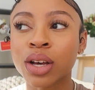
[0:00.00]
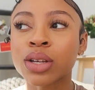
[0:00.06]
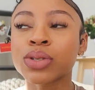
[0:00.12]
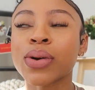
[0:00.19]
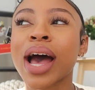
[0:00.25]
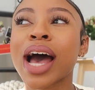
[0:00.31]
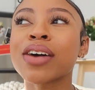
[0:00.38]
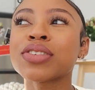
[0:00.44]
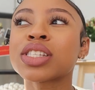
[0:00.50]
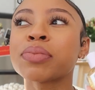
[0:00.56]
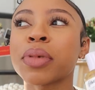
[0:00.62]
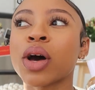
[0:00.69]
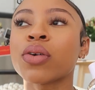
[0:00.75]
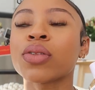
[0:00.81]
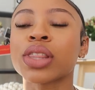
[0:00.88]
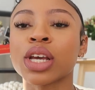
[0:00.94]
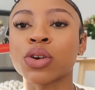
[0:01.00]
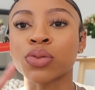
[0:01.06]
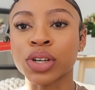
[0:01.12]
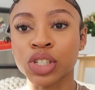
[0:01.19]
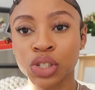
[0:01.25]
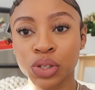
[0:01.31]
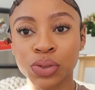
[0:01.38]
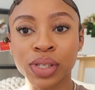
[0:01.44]
So I've smelled the
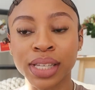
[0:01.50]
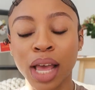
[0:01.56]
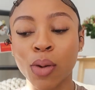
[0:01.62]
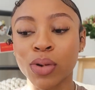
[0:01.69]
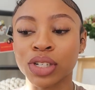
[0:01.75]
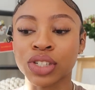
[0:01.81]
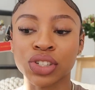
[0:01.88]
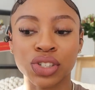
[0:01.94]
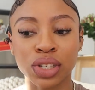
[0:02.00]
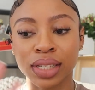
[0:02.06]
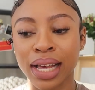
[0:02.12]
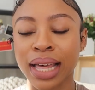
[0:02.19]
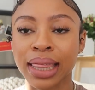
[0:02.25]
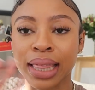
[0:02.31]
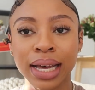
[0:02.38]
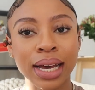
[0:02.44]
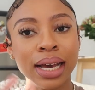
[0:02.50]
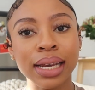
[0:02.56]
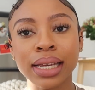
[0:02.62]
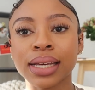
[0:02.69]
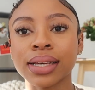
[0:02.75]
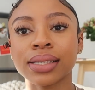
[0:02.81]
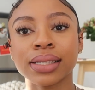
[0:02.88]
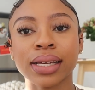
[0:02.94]
original scent, which is just like the
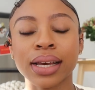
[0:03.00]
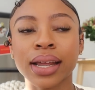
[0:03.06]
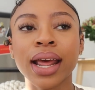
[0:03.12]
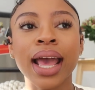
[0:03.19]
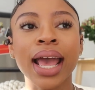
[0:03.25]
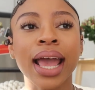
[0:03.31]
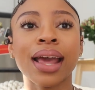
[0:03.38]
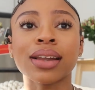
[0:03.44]
honey scent,